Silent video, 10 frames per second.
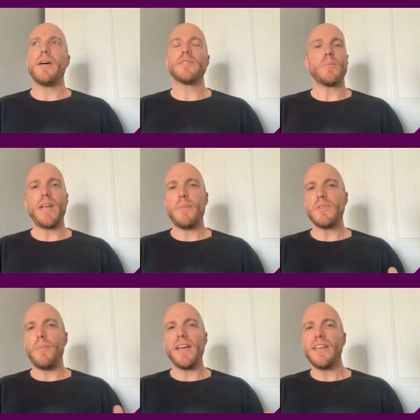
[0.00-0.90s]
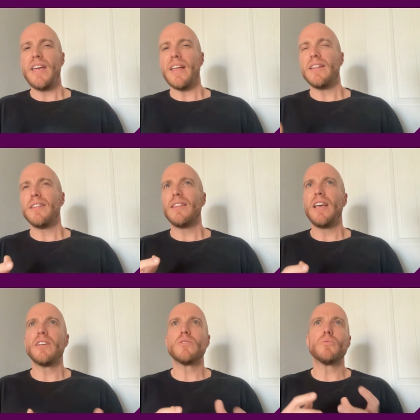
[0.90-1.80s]
Sometimes it might get
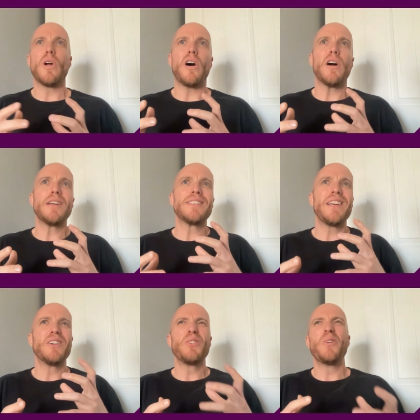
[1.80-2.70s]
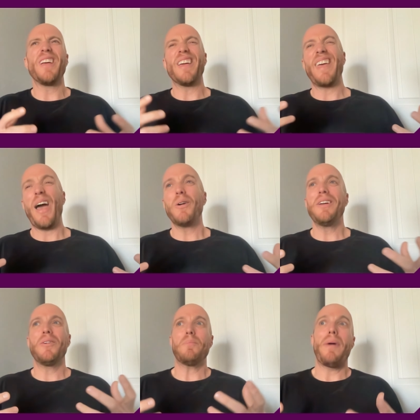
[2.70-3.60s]
things wrong, say you're doing
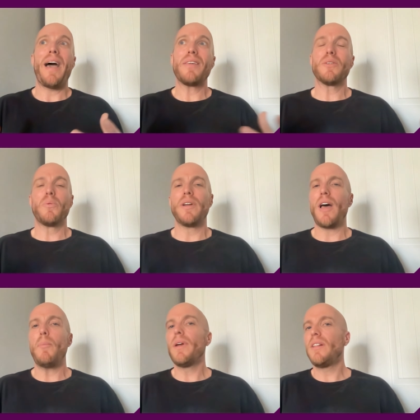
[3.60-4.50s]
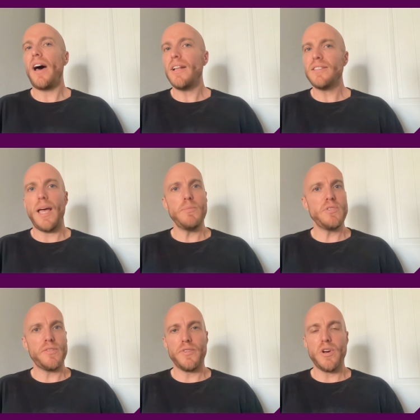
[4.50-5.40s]
accounting or math or whatnot, but a lot of times
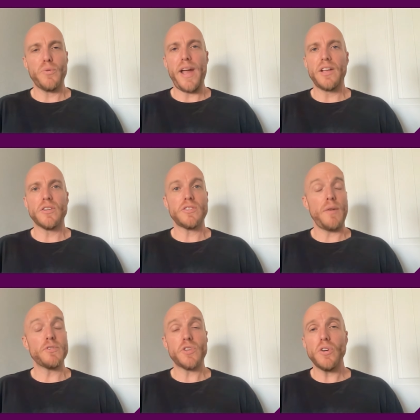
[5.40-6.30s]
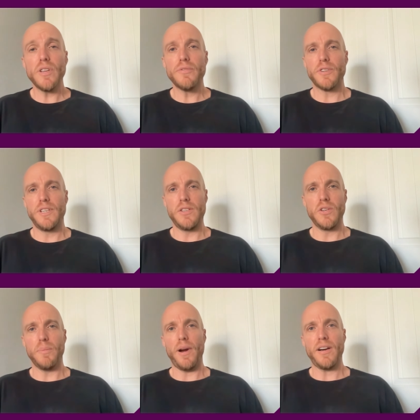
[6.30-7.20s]
just for your regular stuff, certainly for
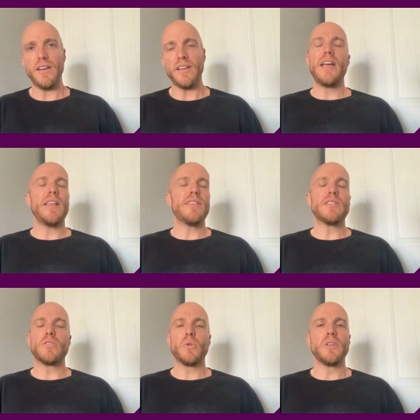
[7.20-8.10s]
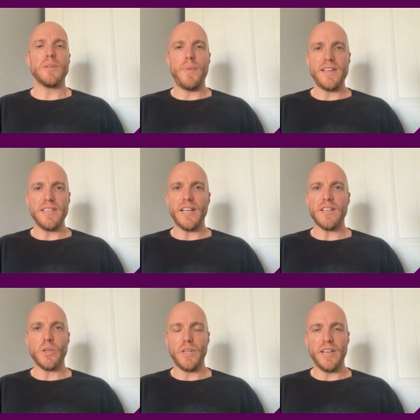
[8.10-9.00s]
digital marketing, this tool is amazing and
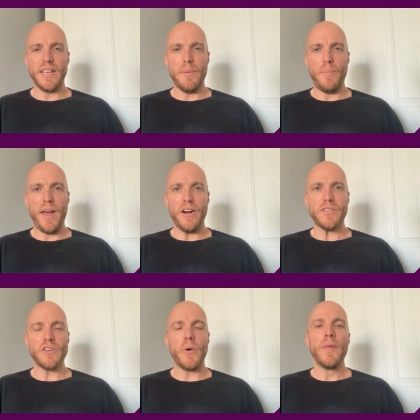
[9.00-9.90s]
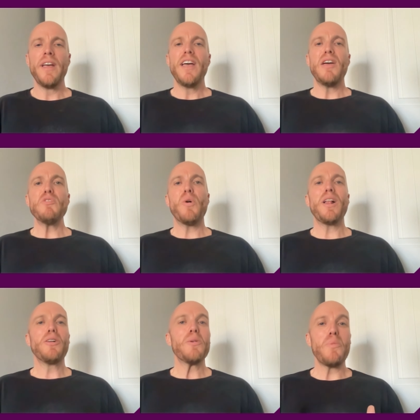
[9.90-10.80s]
it's only going to get better. So if you want to
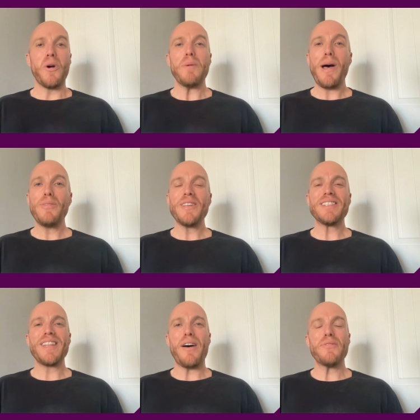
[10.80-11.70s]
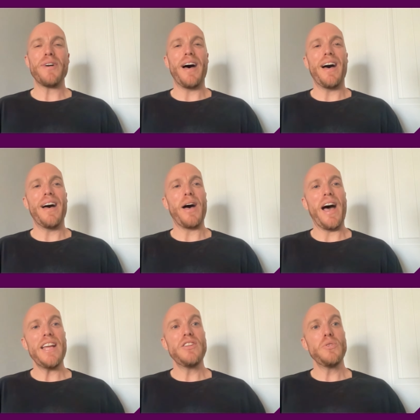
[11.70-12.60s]
learn more about this stuff,
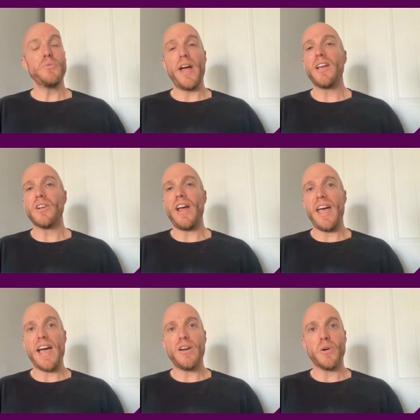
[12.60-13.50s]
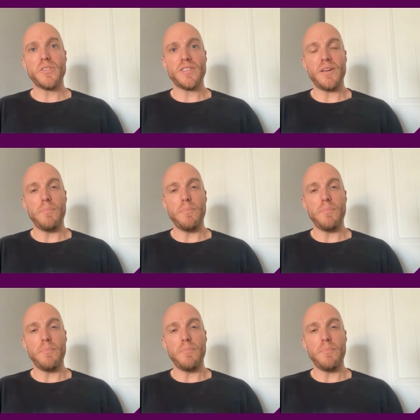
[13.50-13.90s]
I do regular AI courses at